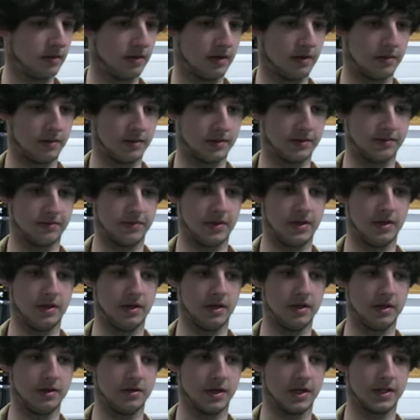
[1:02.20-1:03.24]
I wasn't really
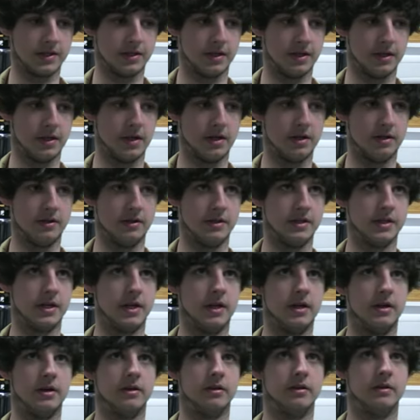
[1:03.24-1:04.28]
interested in it
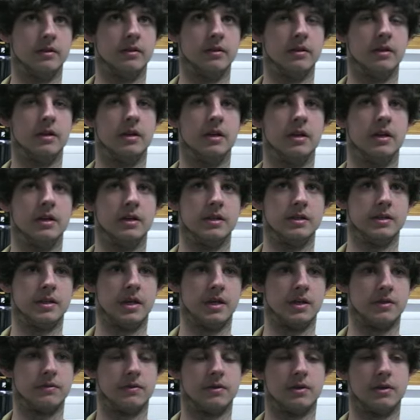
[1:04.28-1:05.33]
until
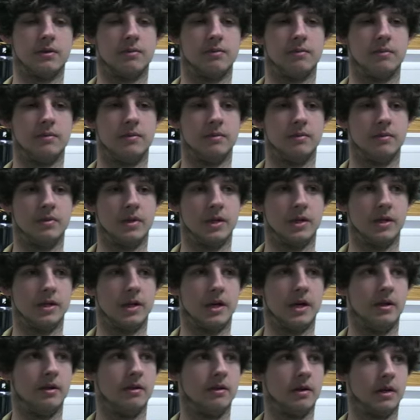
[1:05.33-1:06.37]
sixth form, and
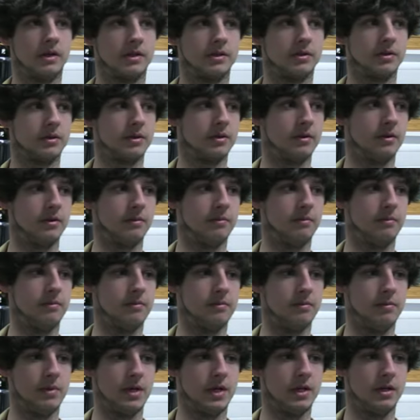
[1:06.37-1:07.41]
then I took a
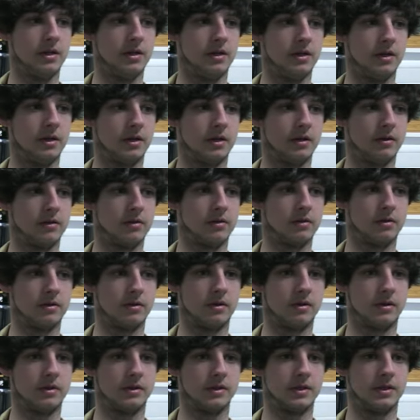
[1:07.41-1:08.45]
media
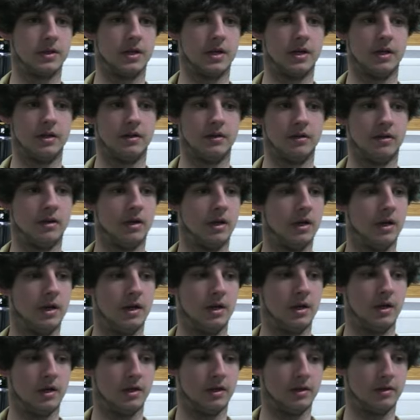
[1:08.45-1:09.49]
course and then
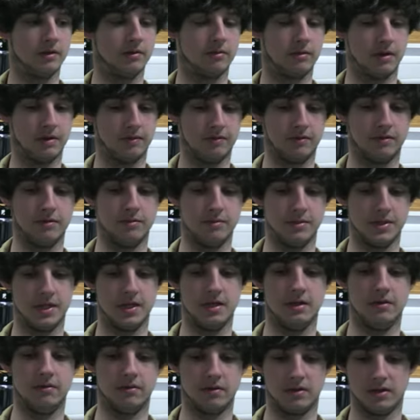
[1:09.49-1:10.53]
went from
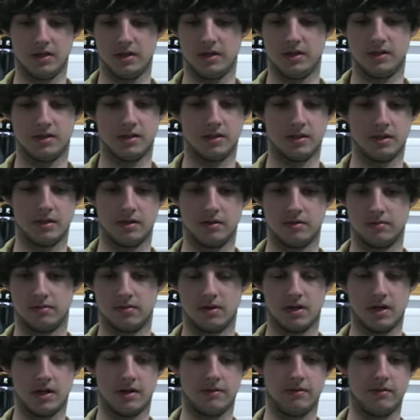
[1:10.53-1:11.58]
TV to
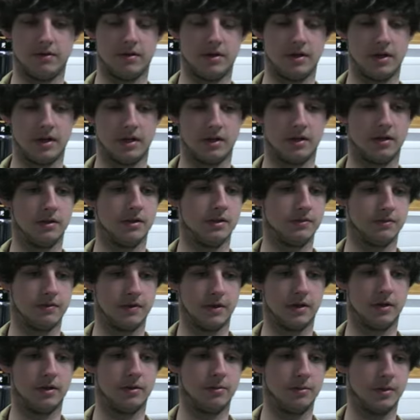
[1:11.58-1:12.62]
whatever and then on to
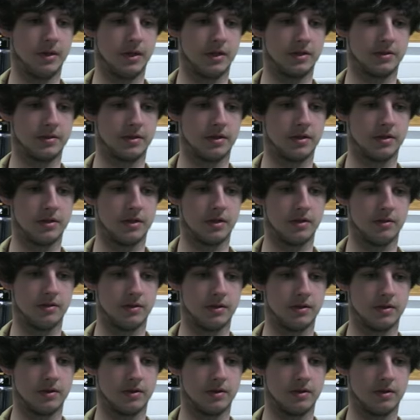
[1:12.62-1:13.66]
film, and that's why I
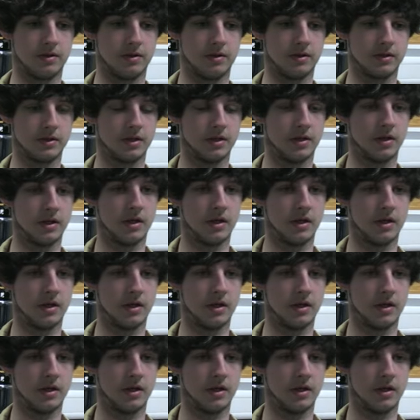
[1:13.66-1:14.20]
chose this course.